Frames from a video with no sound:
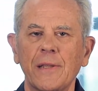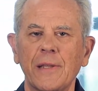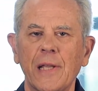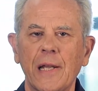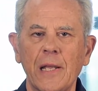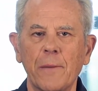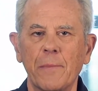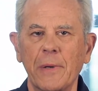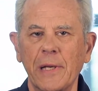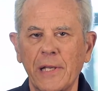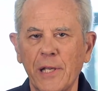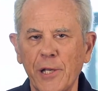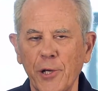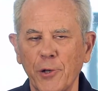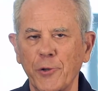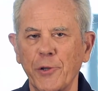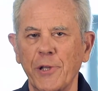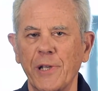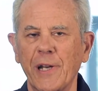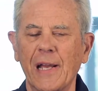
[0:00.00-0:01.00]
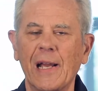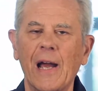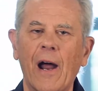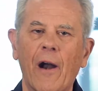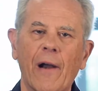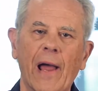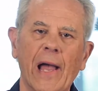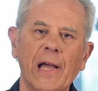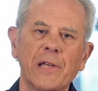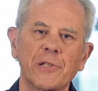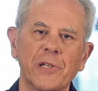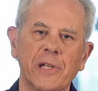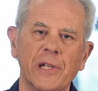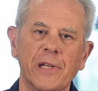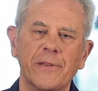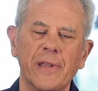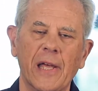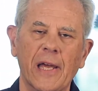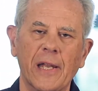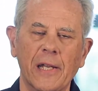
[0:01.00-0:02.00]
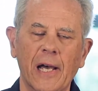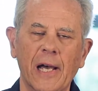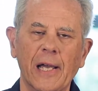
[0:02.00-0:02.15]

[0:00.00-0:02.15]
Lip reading: that he'd been killed in a car accident that